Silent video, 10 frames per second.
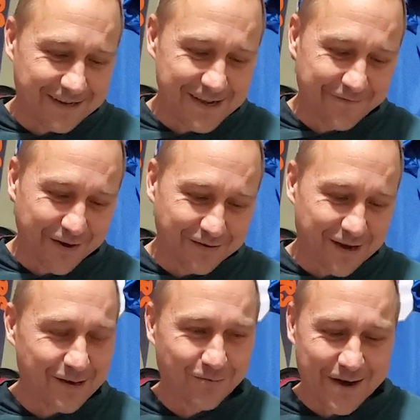Cleveland
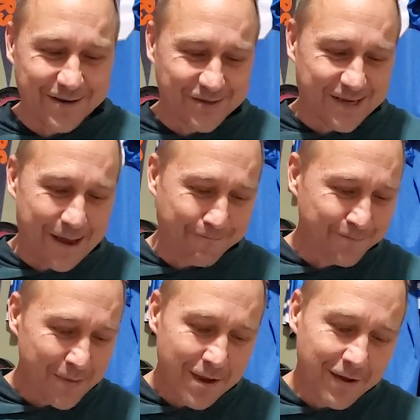uh, Raiders game.
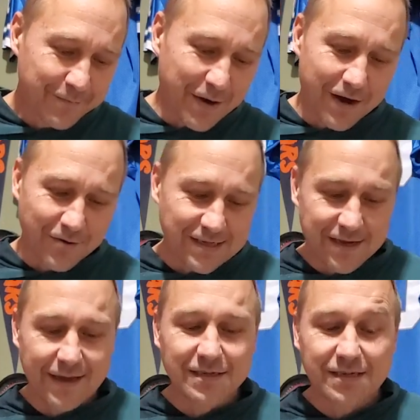But anyways,
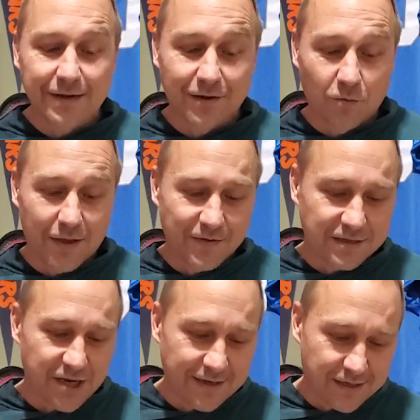Kansas City to win the
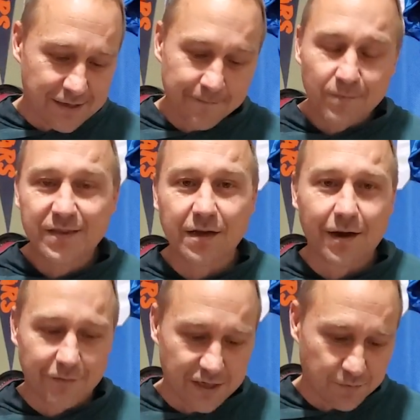Jets to
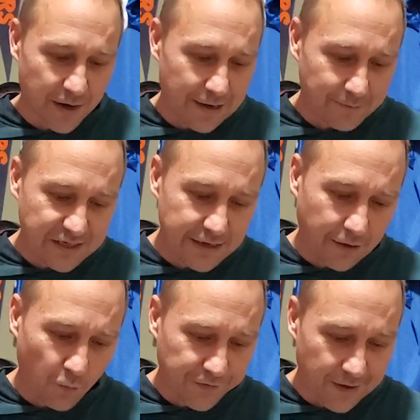cover the spread. I'm
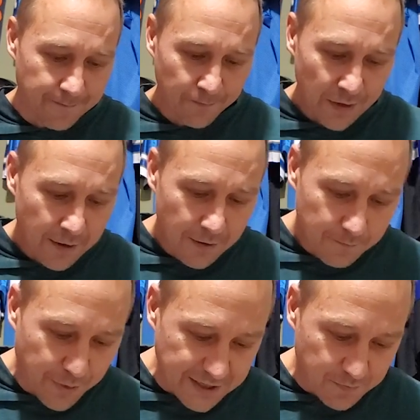sticking with it.
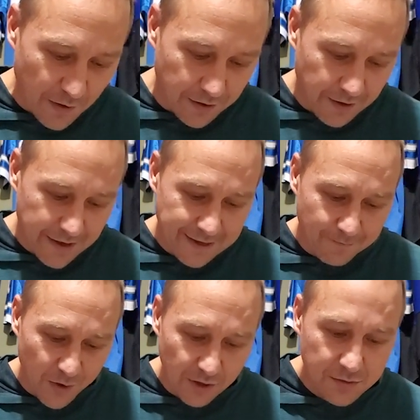Pittsburgh in
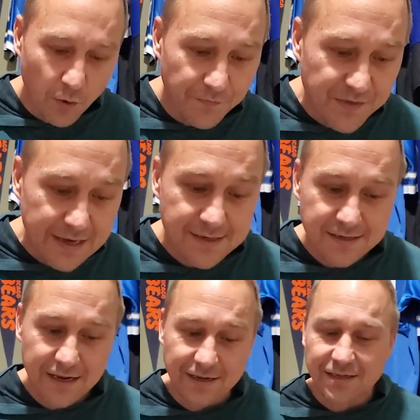Baltimore.
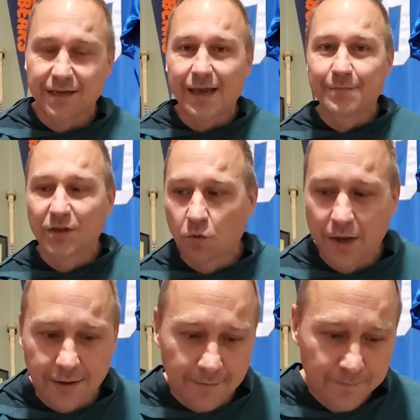This is the game of the
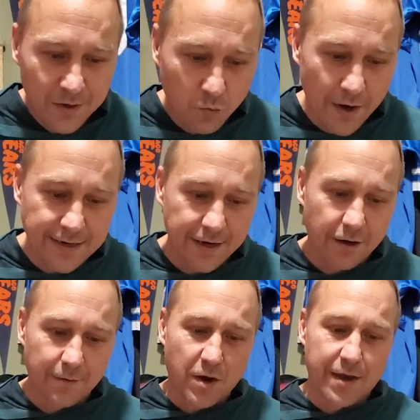week right
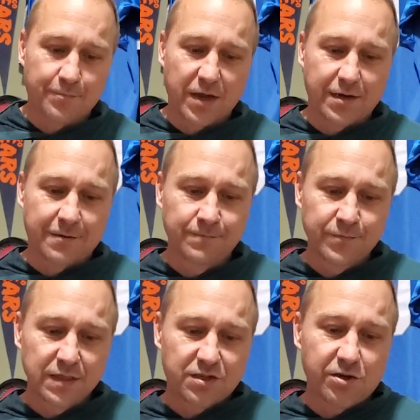here, in my opinion.
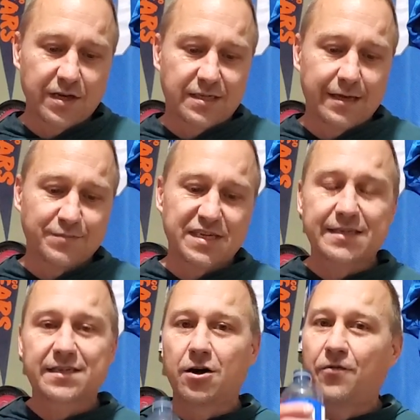Two good teams,
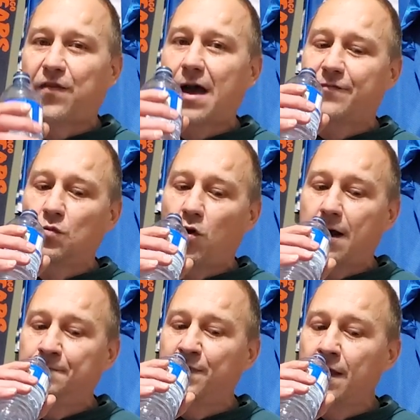6-0,
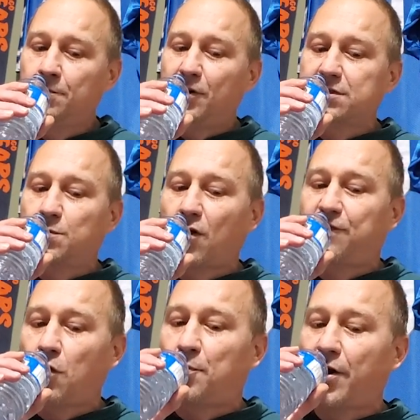5-1. Baltimore,
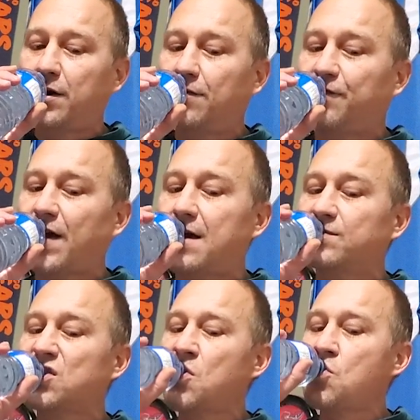four-point home faves.